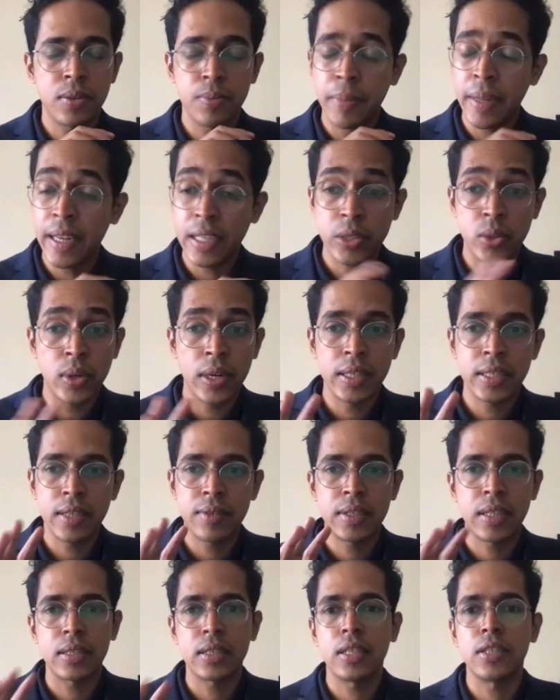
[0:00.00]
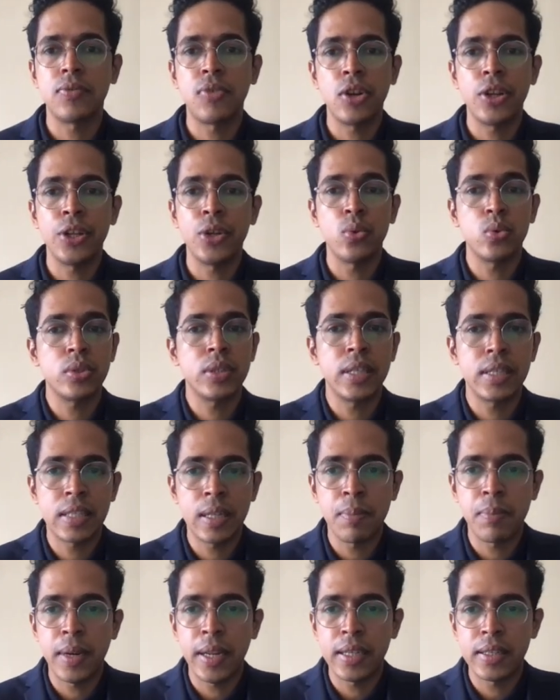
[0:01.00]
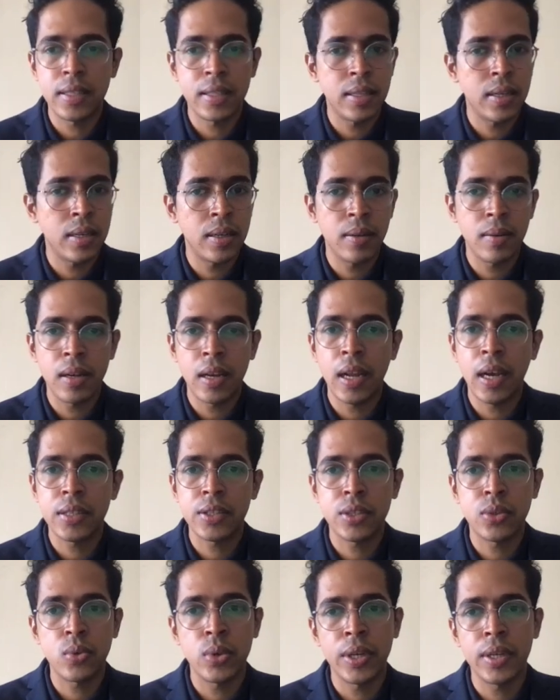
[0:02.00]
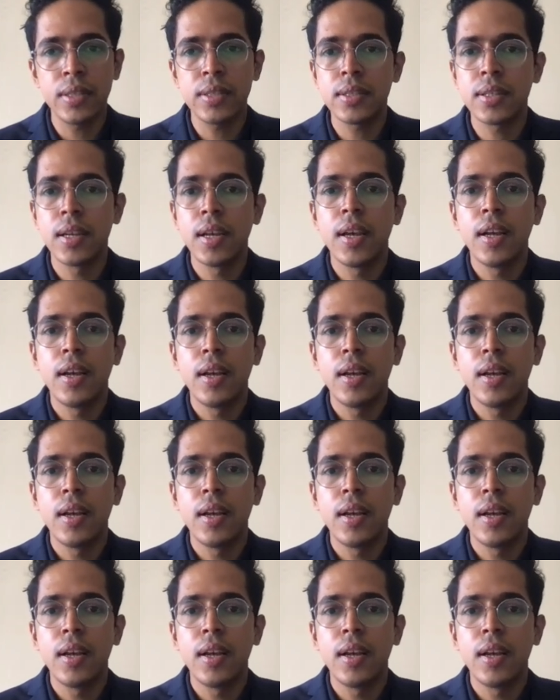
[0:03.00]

Many students have successfully used these templates in the last 2 years.